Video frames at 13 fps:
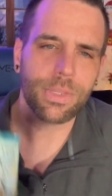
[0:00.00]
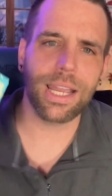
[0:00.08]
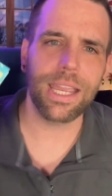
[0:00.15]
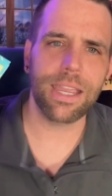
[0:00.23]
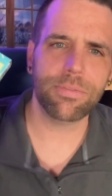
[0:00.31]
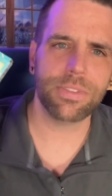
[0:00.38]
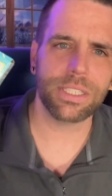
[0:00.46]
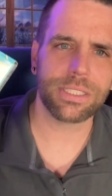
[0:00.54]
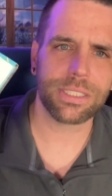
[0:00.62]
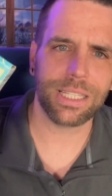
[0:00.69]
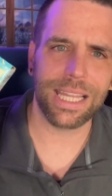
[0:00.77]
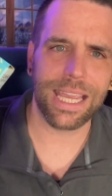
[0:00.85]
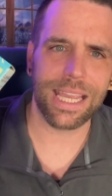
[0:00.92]
I have this
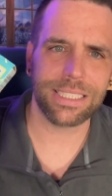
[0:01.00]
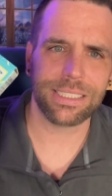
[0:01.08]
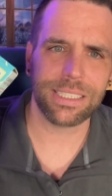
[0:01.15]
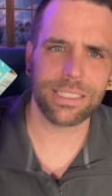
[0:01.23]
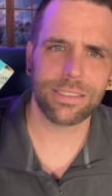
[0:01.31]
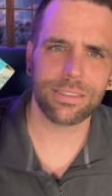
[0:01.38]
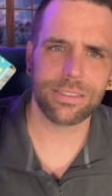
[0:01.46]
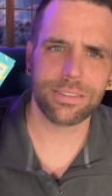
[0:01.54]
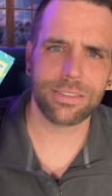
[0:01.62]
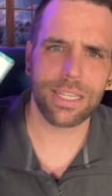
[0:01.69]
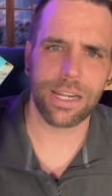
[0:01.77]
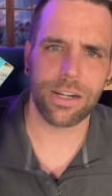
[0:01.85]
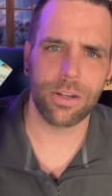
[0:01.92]
classic
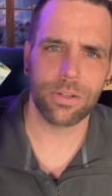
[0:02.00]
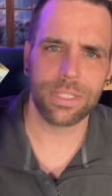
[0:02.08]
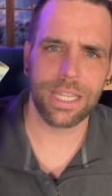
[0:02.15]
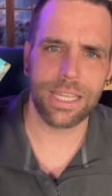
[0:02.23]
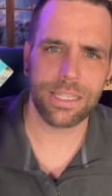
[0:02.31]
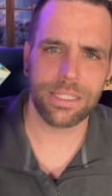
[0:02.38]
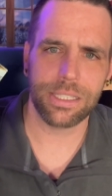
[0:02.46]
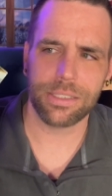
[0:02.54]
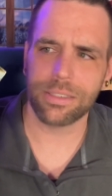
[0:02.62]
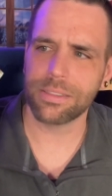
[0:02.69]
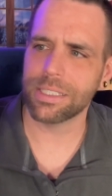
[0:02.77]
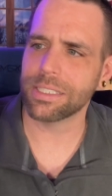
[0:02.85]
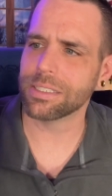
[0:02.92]
tarot deck
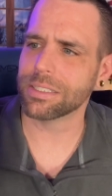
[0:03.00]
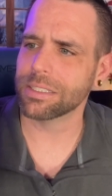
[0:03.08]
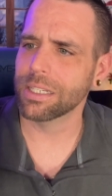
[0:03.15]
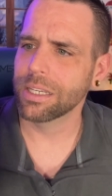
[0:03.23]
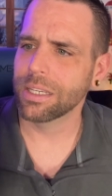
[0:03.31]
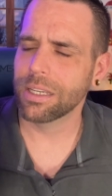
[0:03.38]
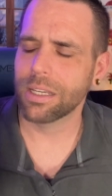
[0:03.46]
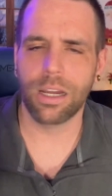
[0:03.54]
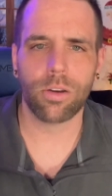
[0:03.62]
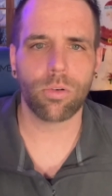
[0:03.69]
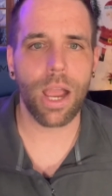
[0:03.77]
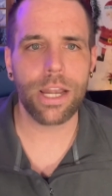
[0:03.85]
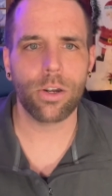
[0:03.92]
here that's a
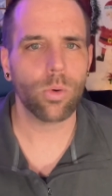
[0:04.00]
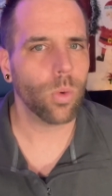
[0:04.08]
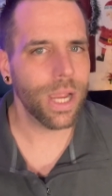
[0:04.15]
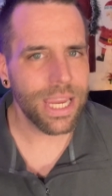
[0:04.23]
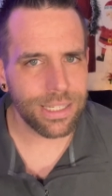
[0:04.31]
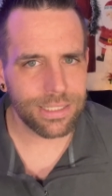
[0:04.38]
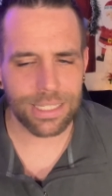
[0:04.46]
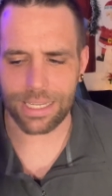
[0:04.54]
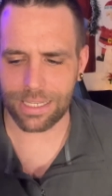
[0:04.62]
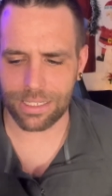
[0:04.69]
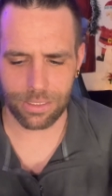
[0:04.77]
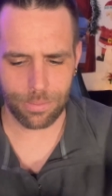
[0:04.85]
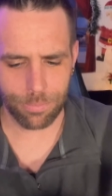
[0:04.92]
Rider Waite
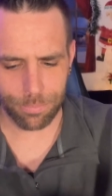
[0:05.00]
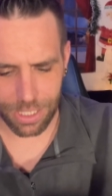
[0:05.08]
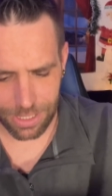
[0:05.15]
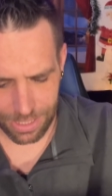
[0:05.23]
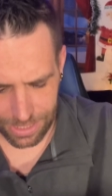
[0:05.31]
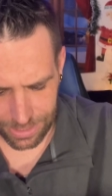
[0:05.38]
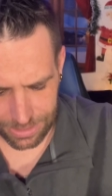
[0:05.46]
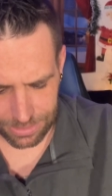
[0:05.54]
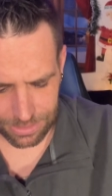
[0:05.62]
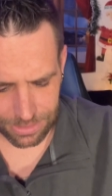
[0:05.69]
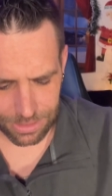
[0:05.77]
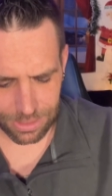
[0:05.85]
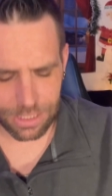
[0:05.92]
deck, but
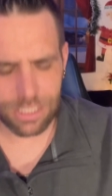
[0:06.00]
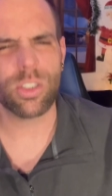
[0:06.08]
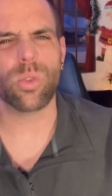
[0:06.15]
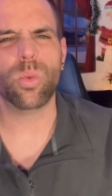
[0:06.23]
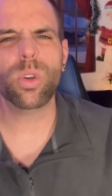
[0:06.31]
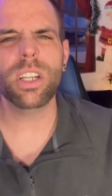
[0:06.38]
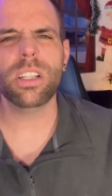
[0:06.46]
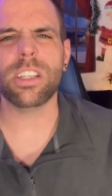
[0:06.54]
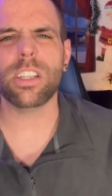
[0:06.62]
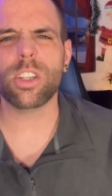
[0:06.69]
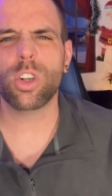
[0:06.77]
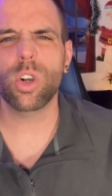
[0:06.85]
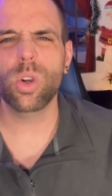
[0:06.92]
it's a really
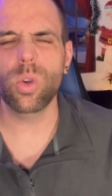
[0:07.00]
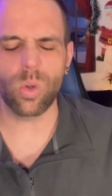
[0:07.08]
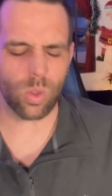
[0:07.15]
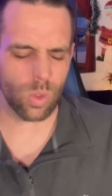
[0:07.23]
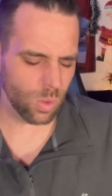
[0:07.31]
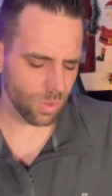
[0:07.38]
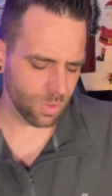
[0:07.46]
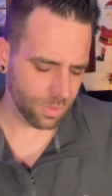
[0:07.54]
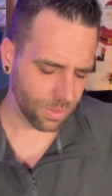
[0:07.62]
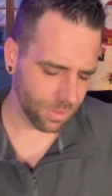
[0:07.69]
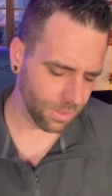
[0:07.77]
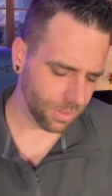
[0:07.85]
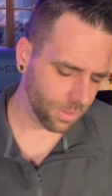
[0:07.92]
cool,
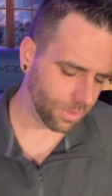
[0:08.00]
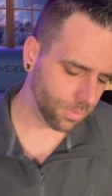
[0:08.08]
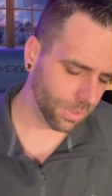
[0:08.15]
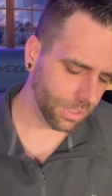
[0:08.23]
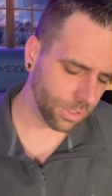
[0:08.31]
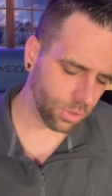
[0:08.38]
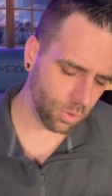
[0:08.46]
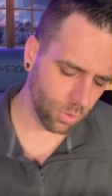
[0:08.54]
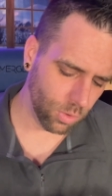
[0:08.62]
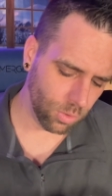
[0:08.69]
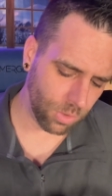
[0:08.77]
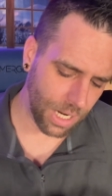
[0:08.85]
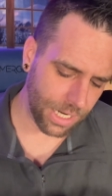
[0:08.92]
really
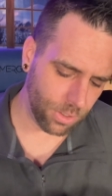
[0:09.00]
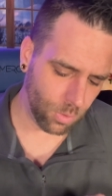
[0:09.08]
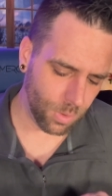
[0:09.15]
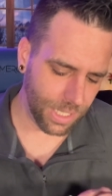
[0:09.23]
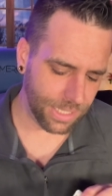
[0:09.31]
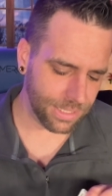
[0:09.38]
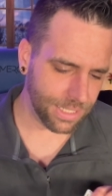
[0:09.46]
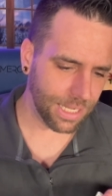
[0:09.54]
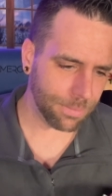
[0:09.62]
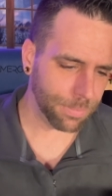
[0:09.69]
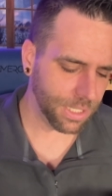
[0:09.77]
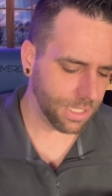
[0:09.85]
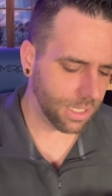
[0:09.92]
cool Rider Waite
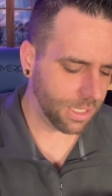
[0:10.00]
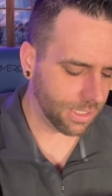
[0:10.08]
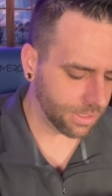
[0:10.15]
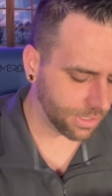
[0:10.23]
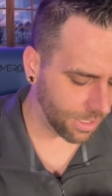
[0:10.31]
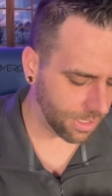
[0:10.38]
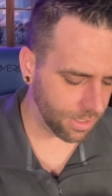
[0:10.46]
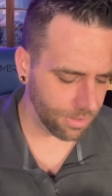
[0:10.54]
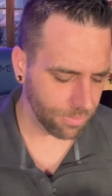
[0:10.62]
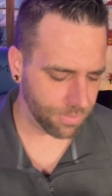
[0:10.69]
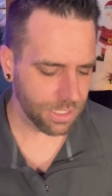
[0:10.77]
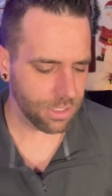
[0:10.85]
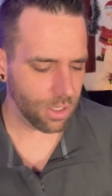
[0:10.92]
deck because
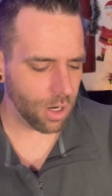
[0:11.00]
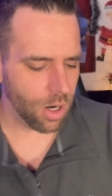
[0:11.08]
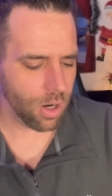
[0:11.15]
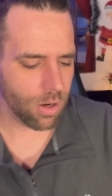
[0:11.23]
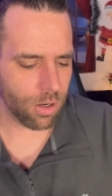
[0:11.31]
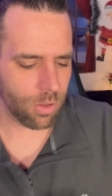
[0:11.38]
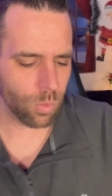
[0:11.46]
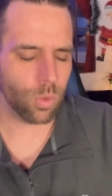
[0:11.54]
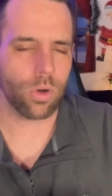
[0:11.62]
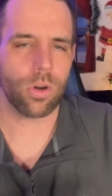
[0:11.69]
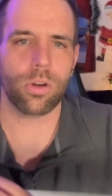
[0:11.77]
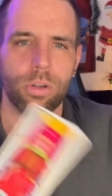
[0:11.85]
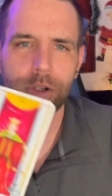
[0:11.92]
of the
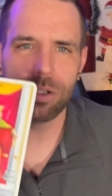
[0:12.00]
artwork.